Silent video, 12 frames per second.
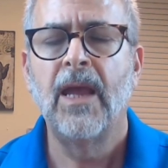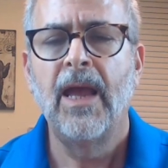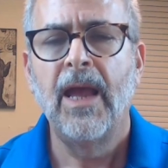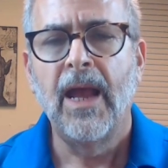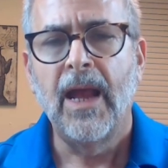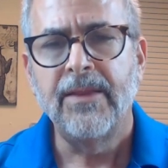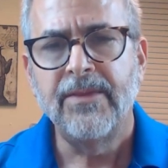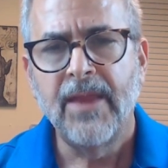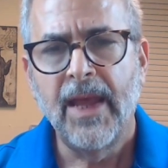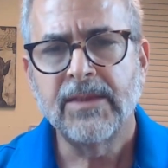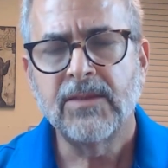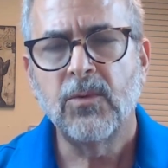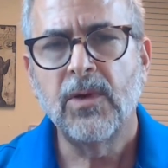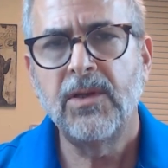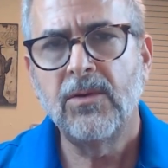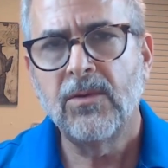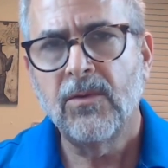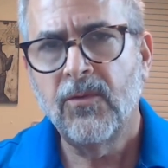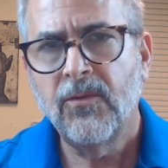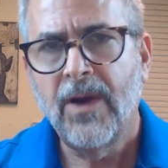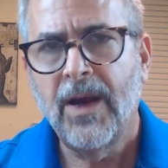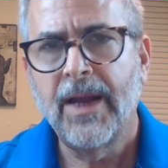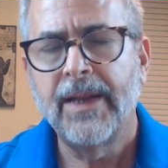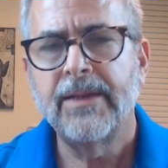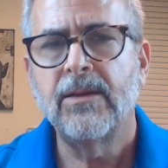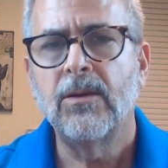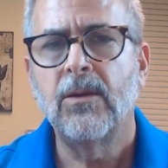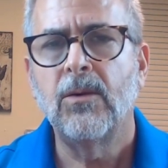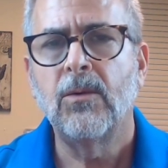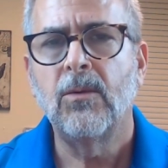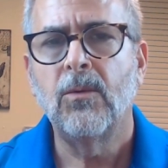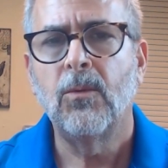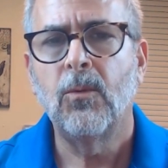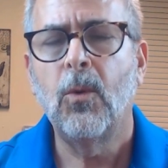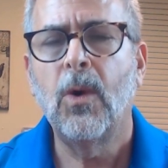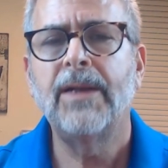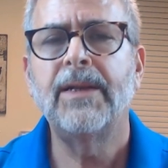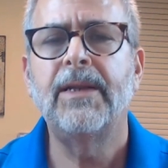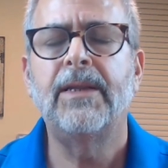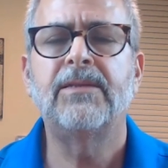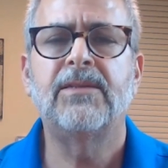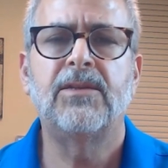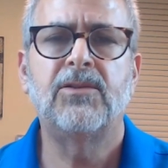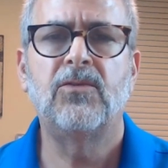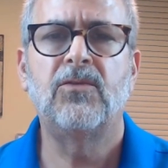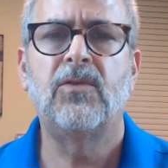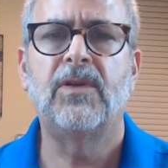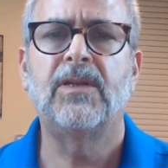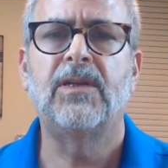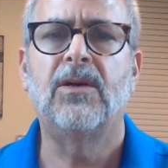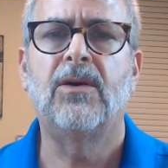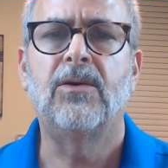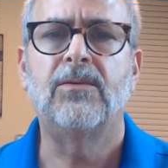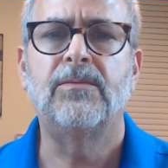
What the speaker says: And that's where you'll find what it is that you really own.